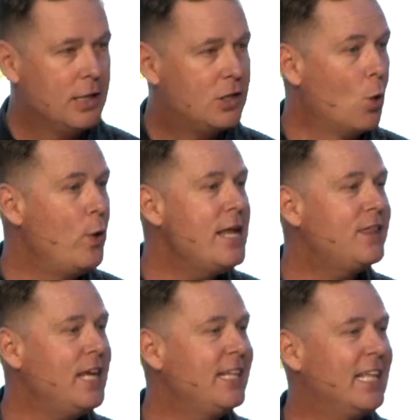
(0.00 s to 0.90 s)
So we
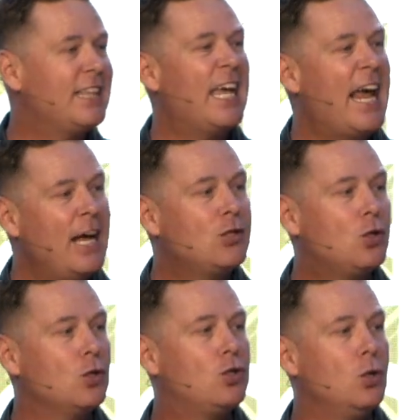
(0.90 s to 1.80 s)
think that the
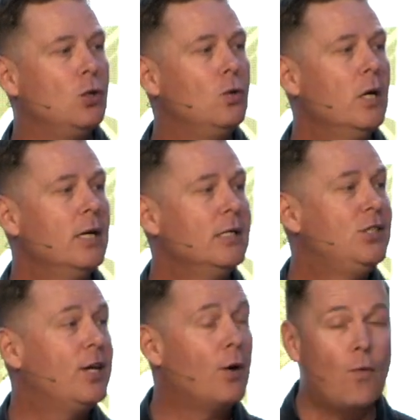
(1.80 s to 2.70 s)
answer to
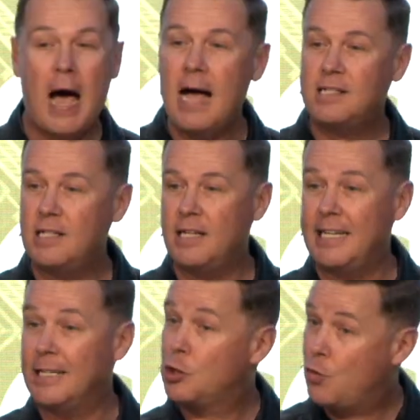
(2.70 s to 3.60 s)

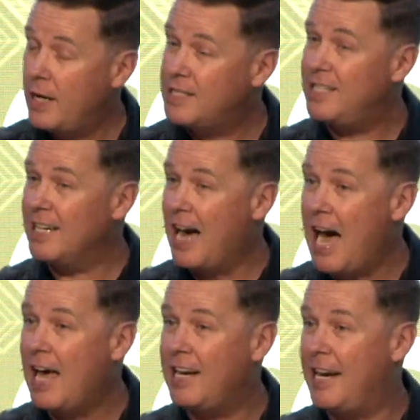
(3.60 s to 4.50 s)
generosity and trusting
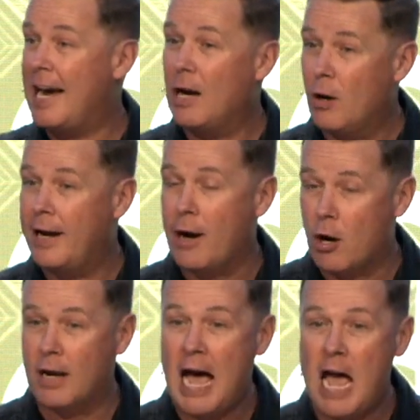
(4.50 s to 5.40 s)
God in an area in
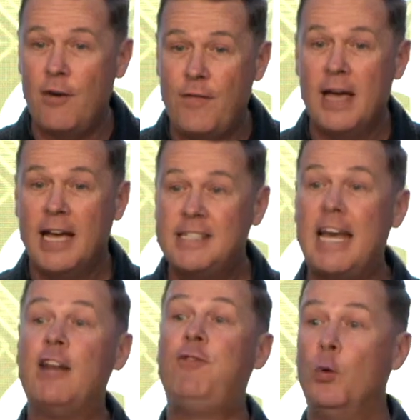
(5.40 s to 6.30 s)
our life is
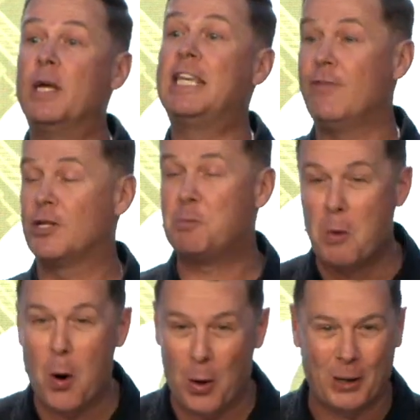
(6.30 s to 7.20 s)
that if He would give us
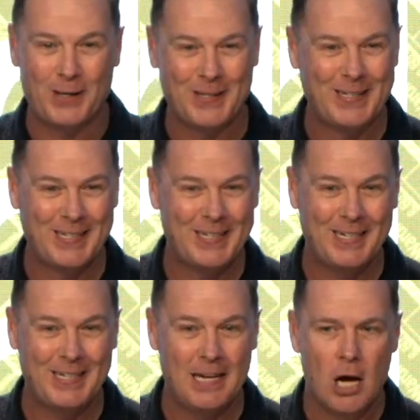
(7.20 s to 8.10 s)
more.
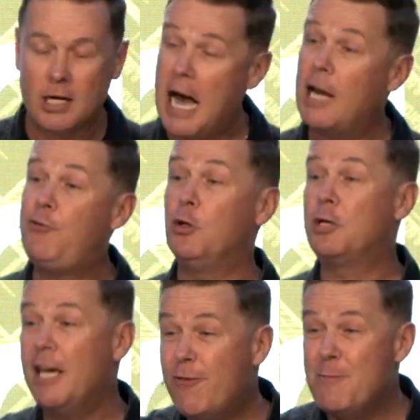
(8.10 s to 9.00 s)
God, if you
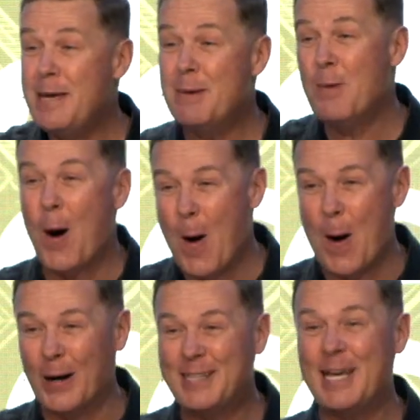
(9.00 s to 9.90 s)
give me
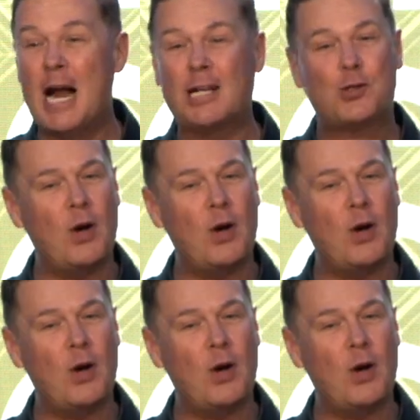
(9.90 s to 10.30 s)
more, then I'll